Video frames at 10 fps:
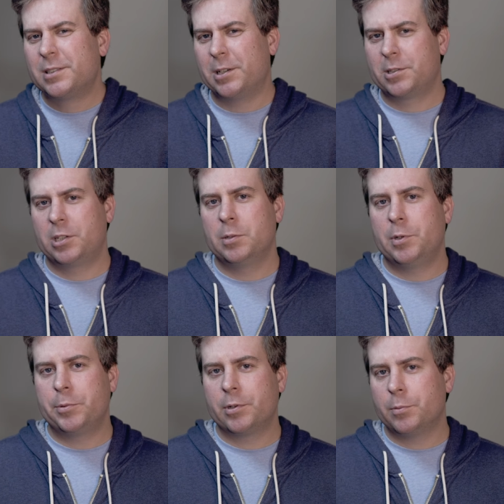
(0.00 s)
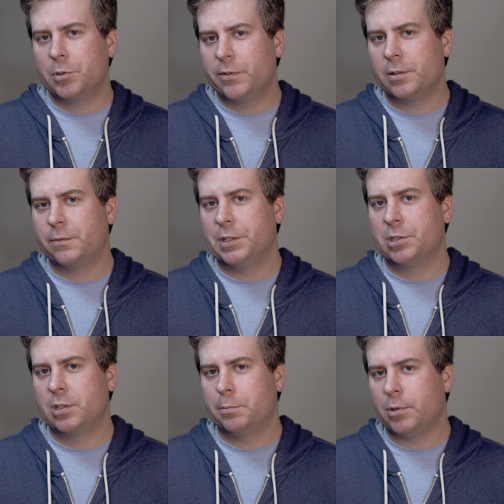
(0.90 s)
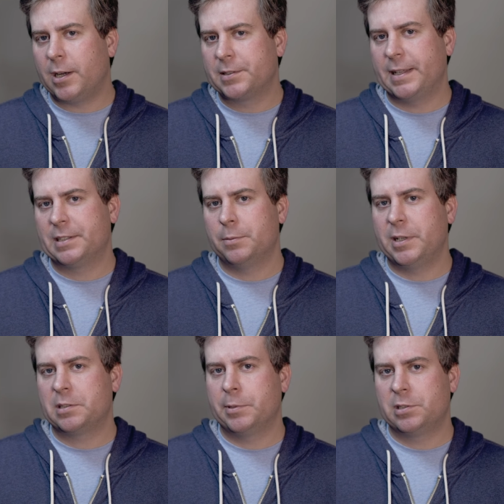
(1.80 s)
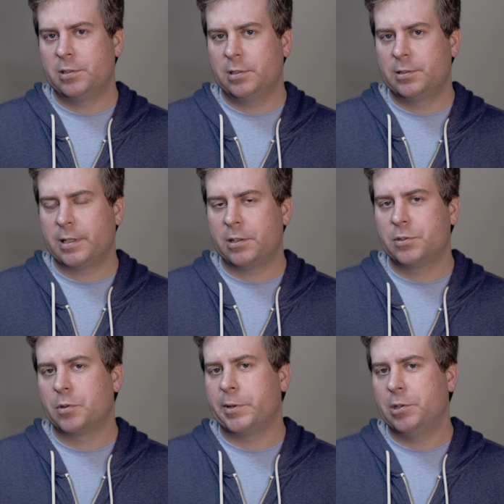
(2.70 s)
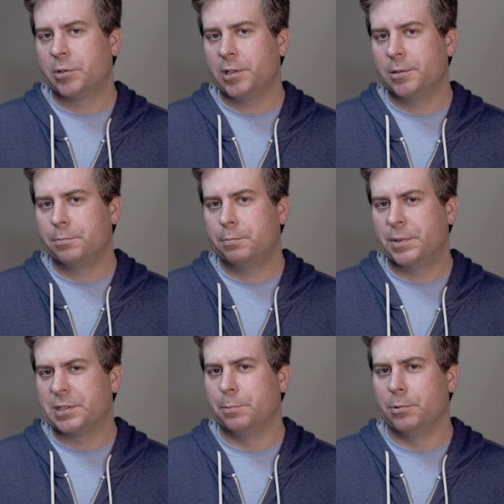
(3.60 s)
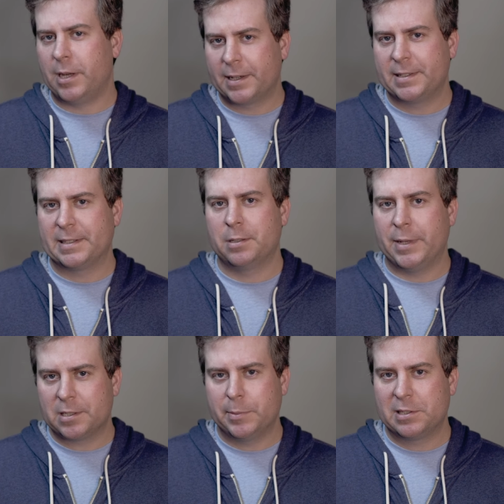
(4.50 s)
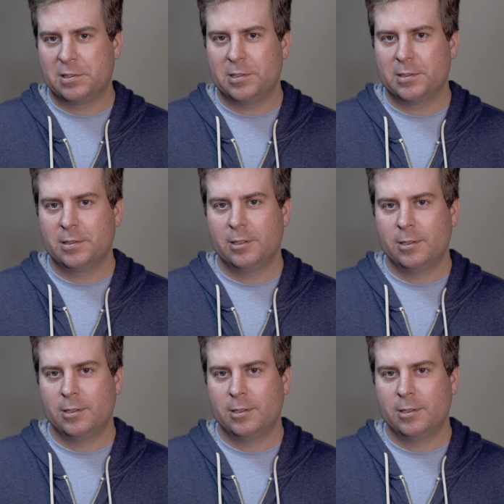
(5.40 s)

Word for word: Seriously, T Mobile, you're removing the feature that blocks SMS messages that I use with my Nokia because it blocks SMS messages?